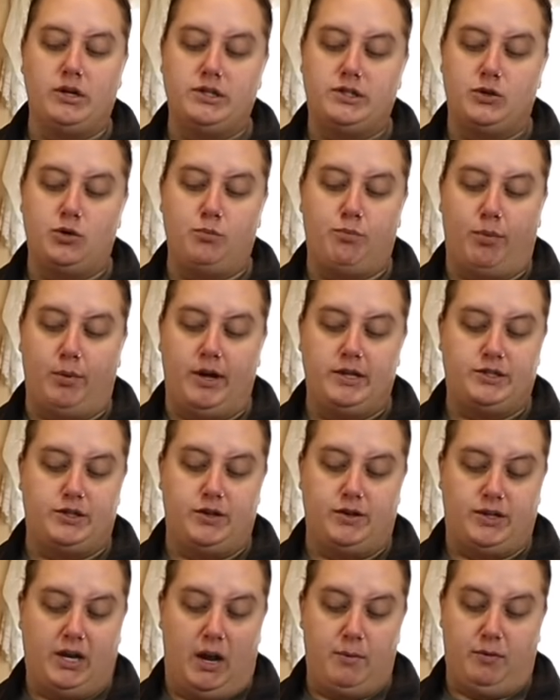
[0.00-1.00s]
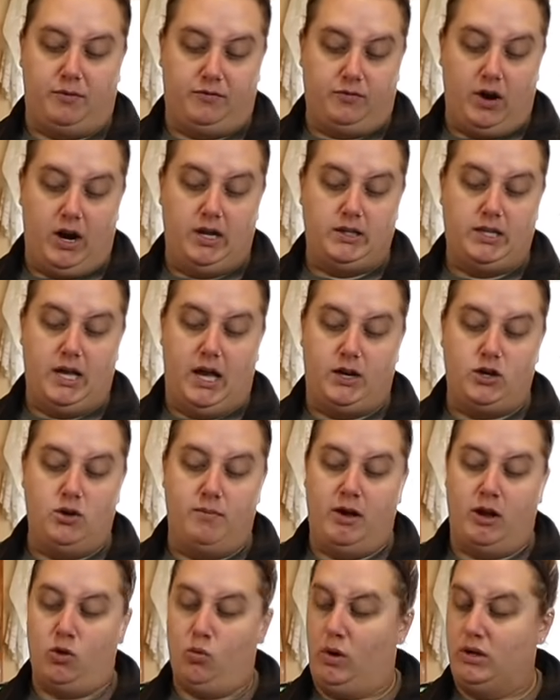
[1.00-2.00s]
is the is the type of friend that no
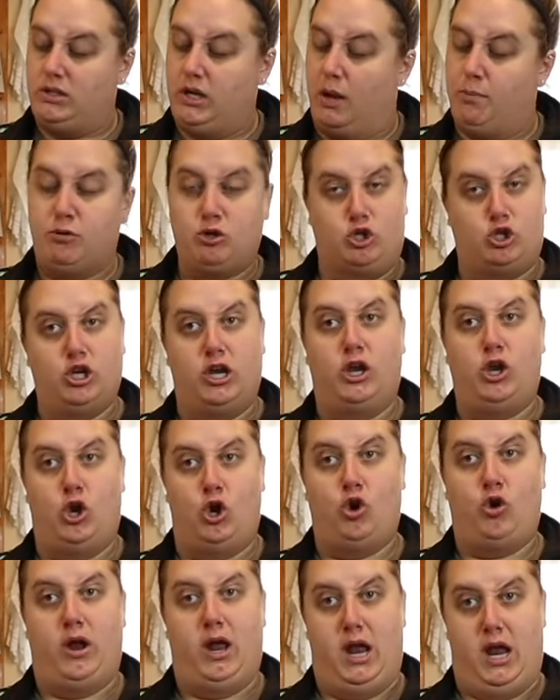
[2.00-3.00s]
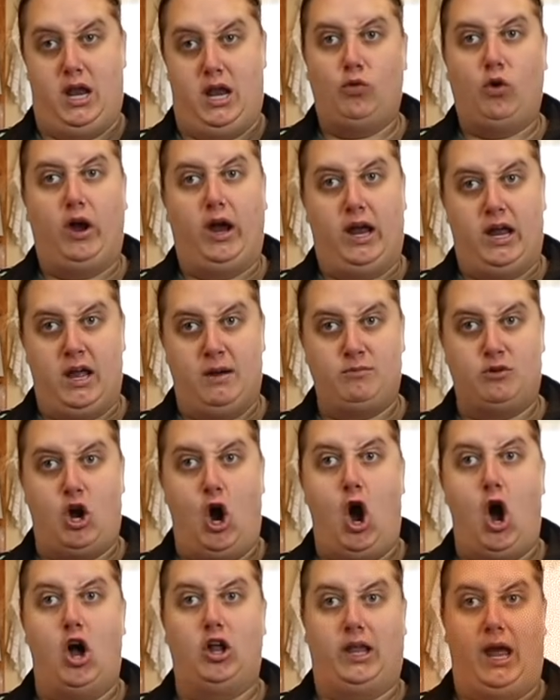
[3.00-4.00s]
matter what type of shit you're in, 3 a.m.
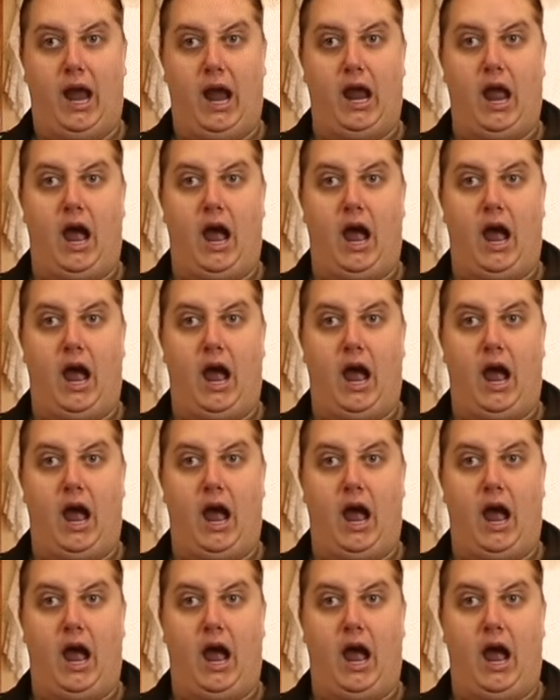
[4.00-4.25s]
call,